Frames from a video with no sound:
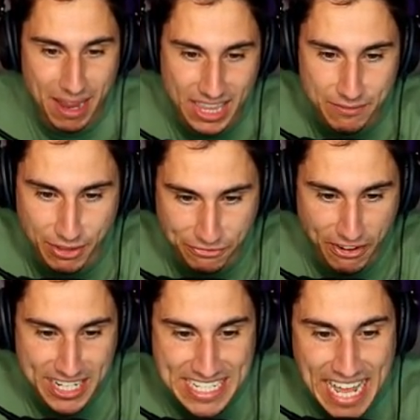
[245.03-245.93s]
I love the
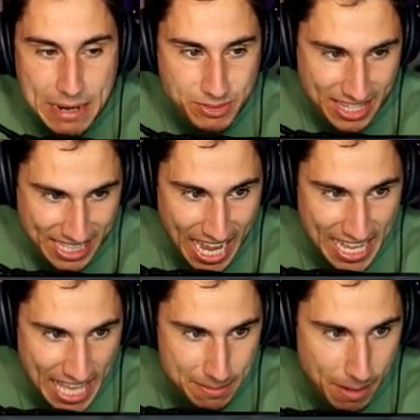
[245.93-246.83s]
funny names that the
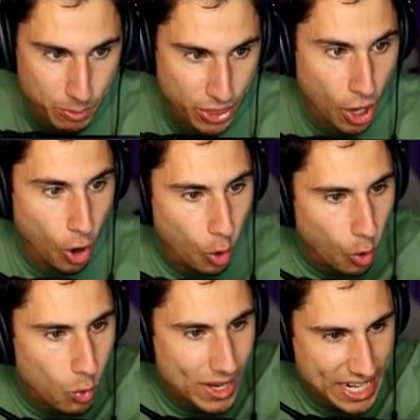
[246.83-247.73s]
guy came up with.
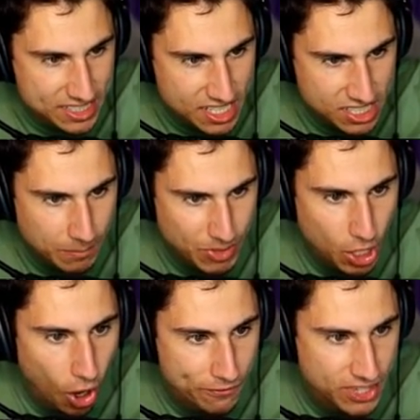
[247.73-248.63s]
Ooh, and I see
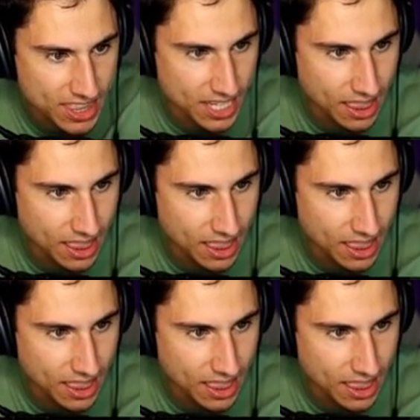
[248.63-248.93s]
something off to the